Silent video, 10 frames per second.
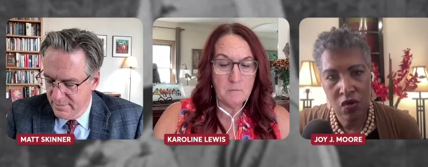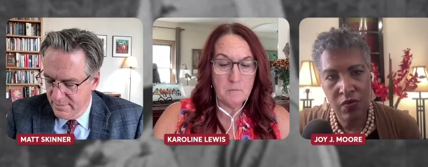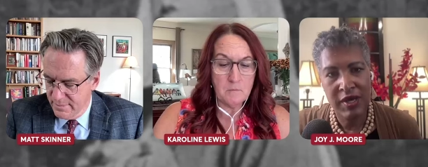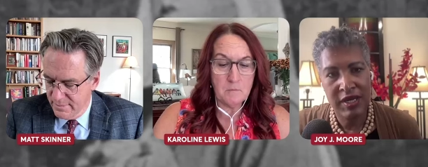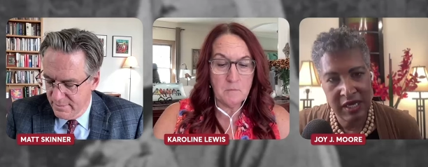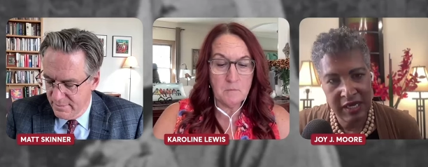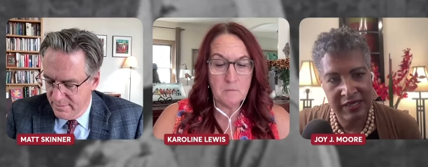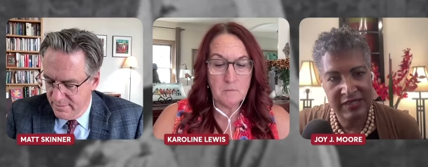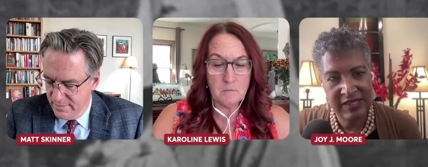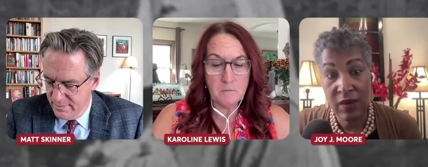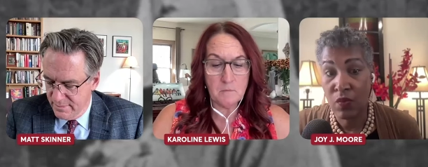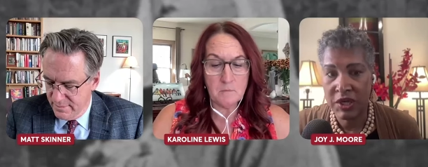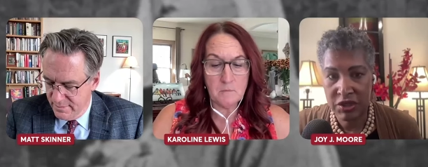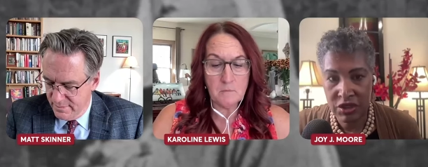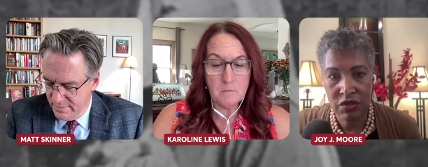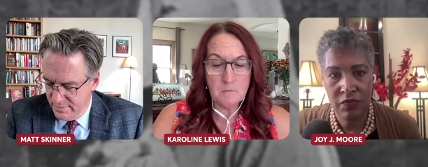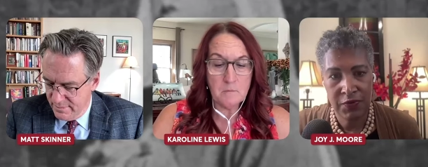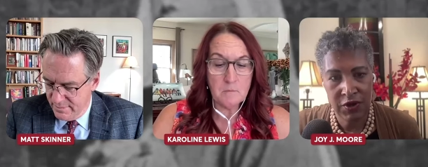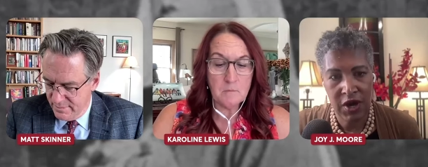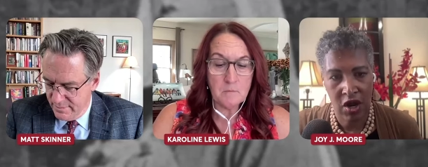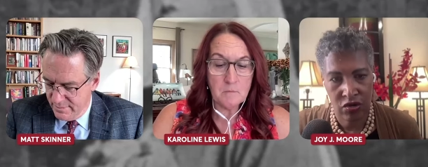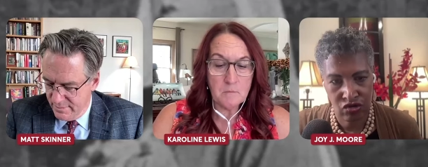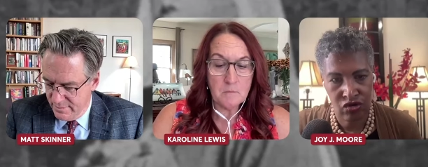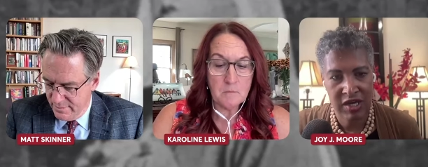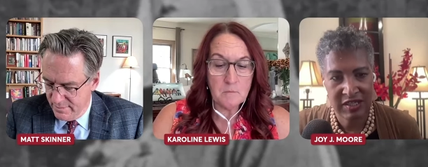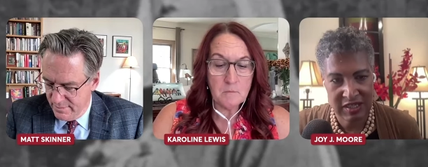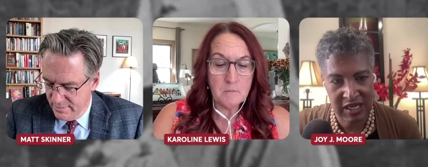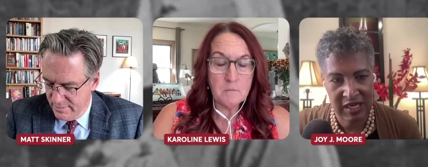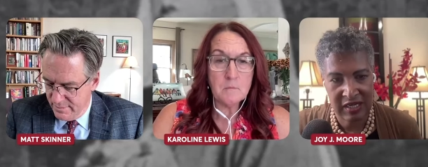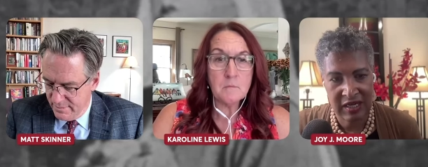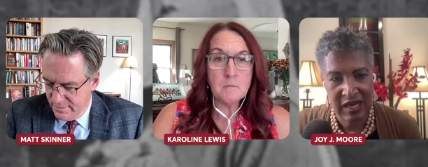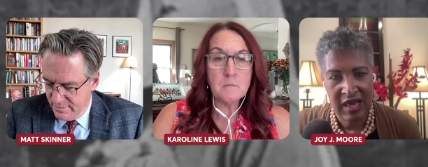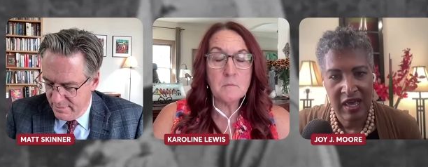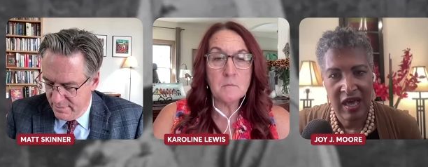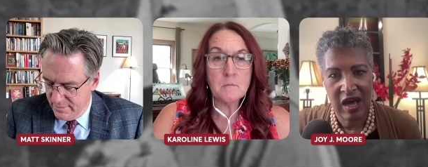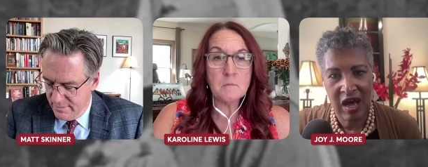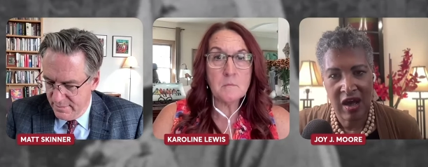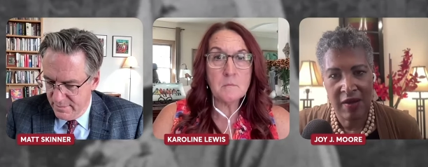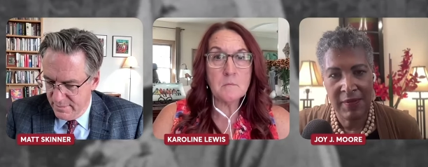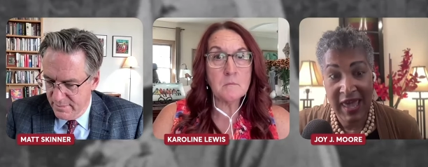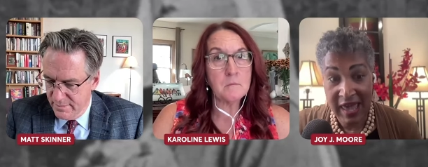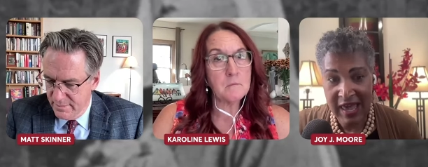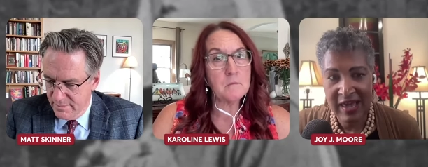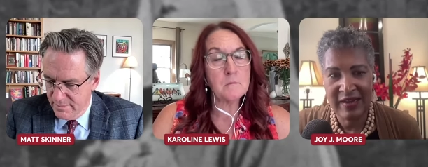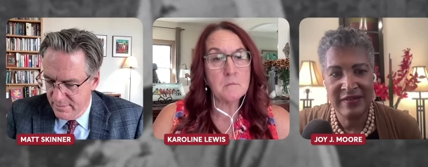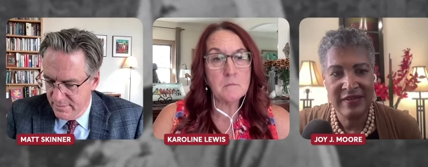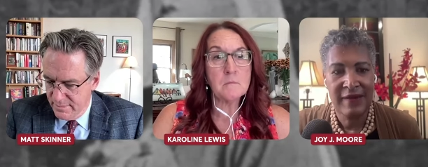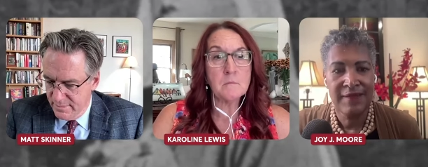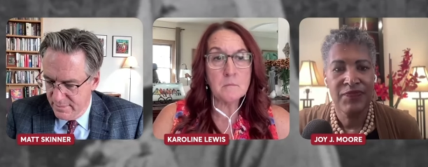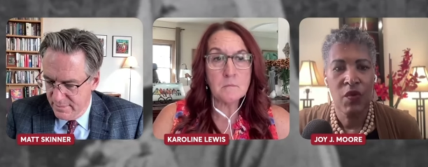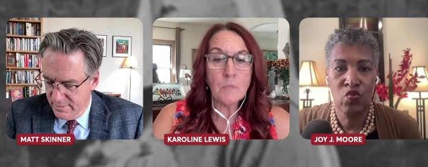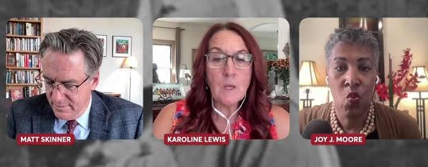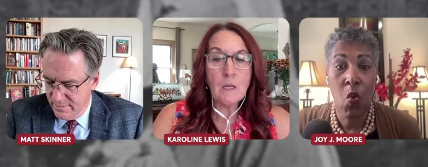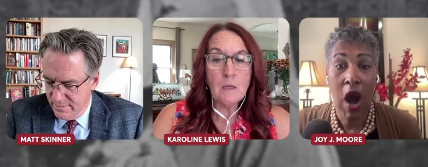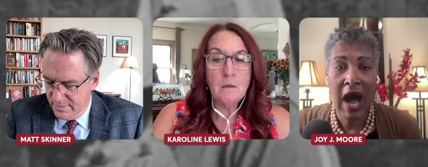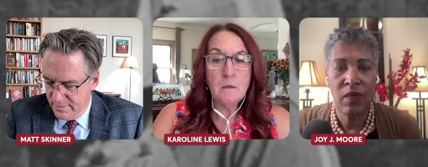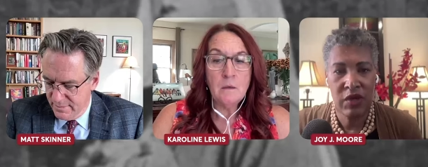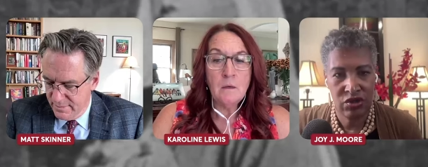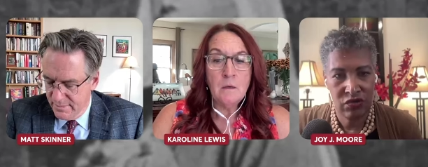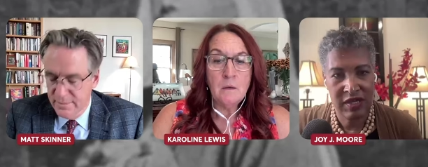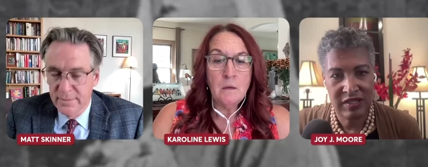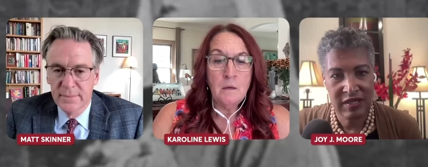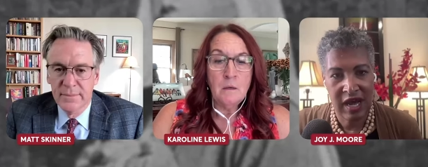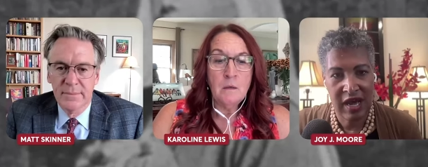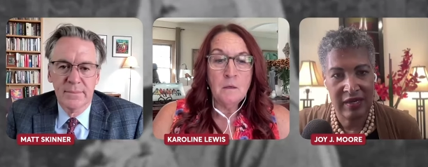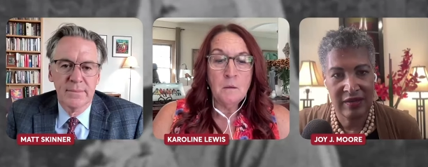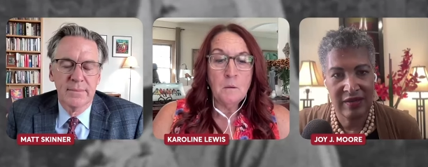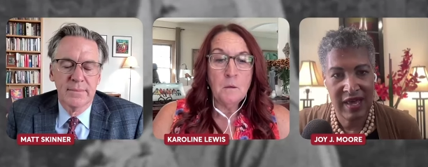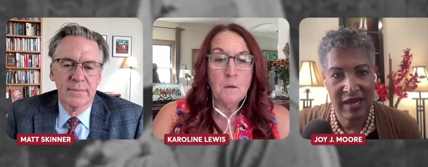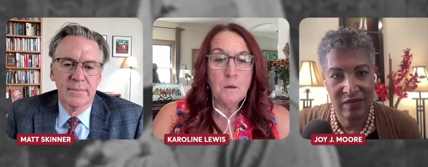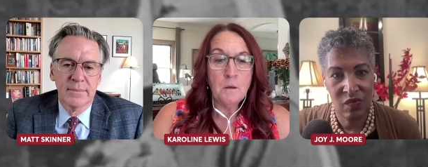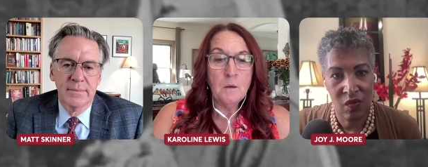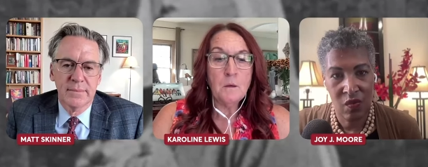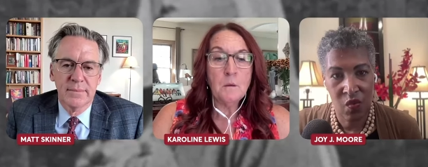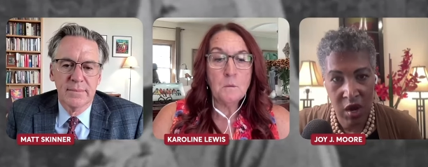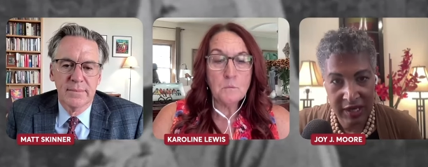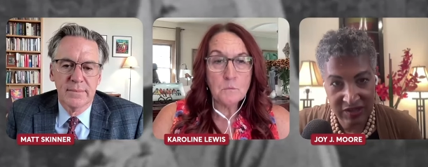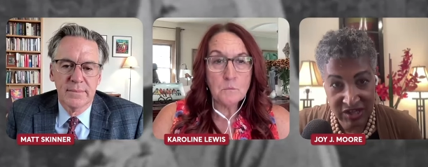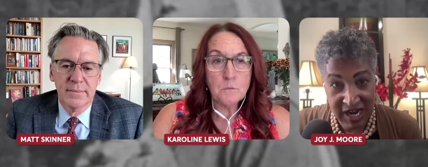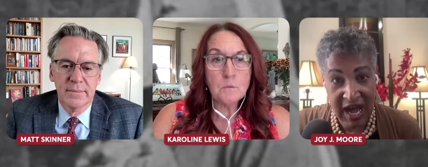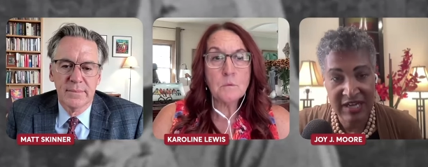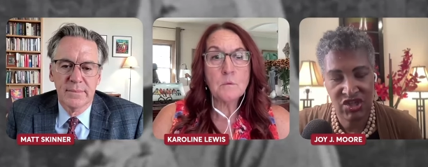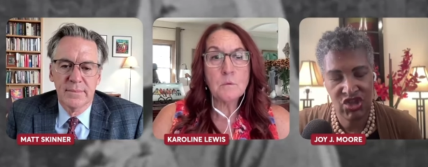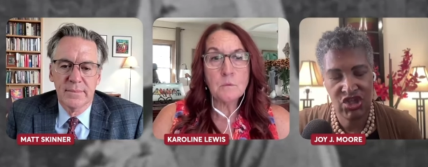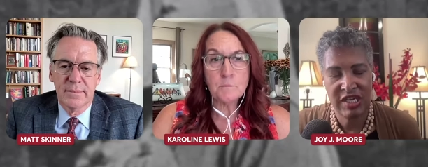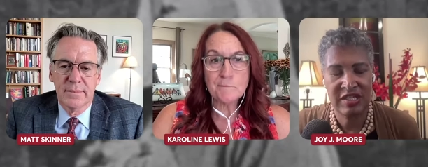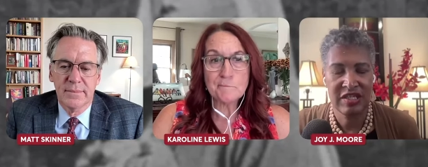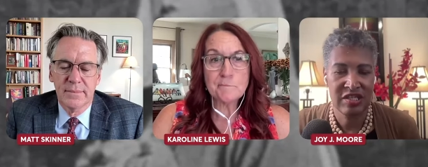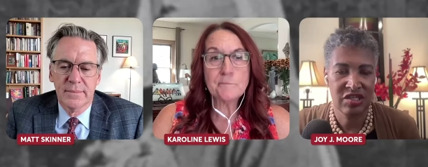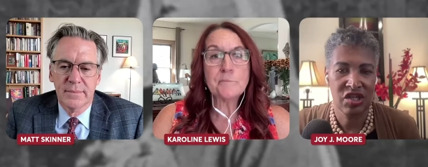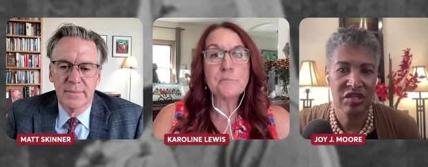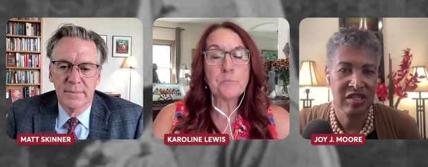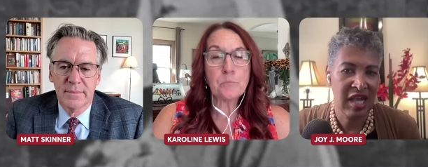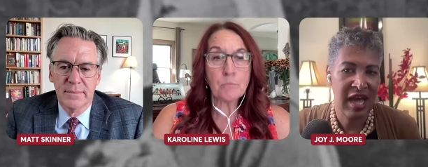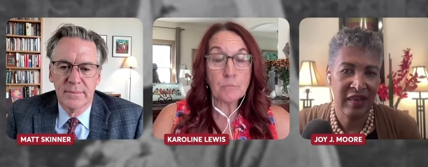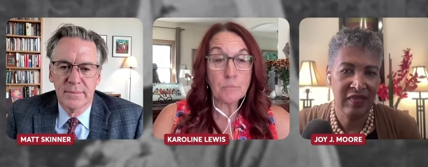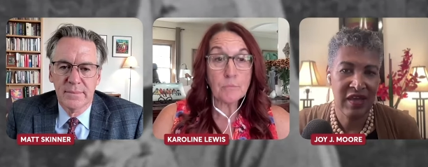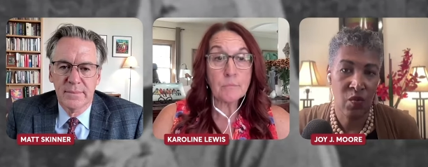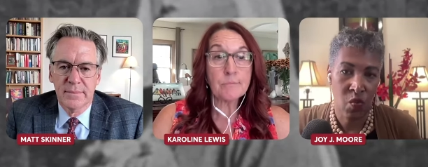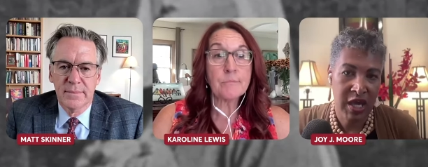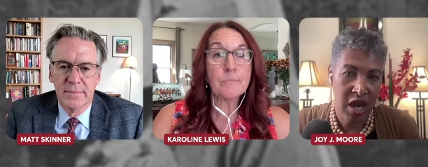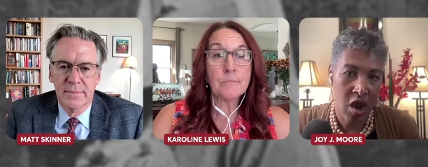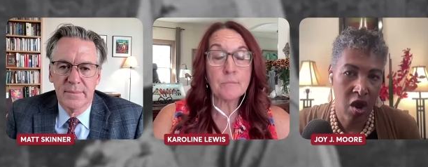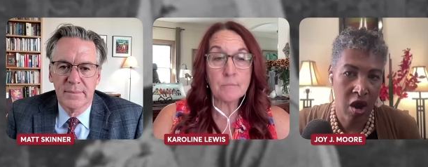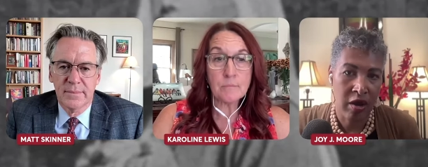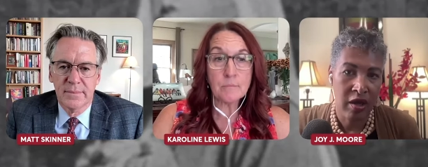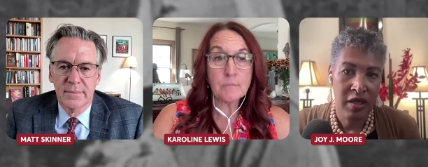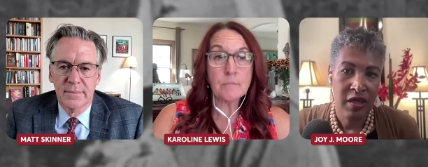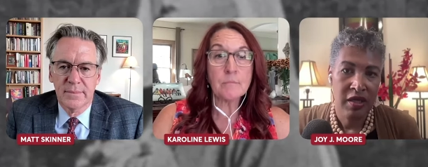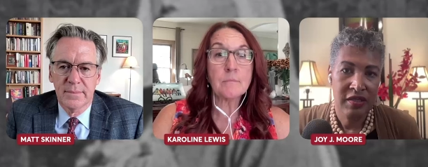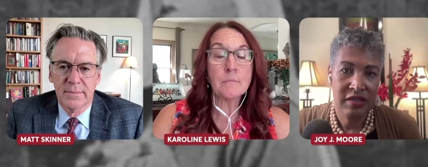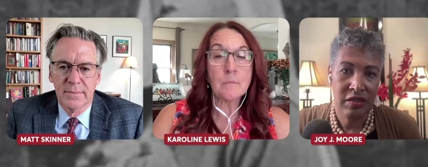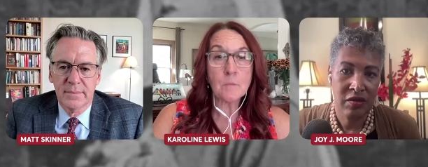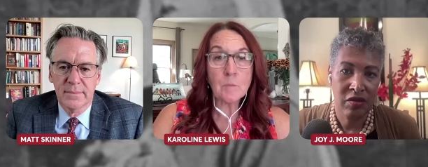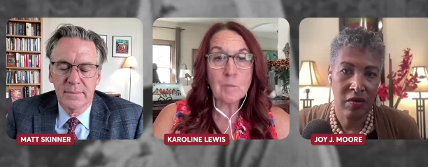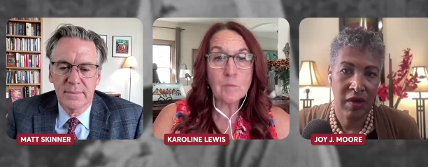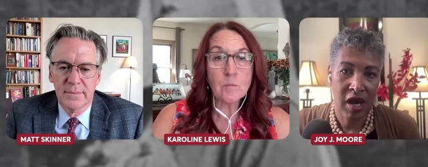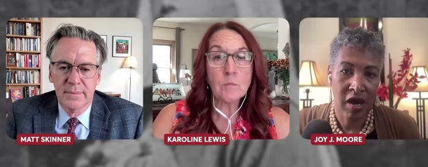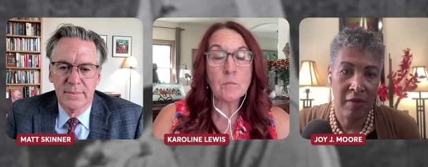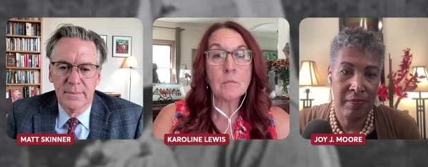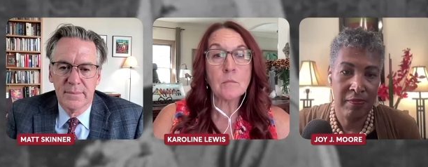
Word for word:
Speaker 1: who it is that we do put our trust in um, and why we trust God, that what God's justice looks like, that we are to uh,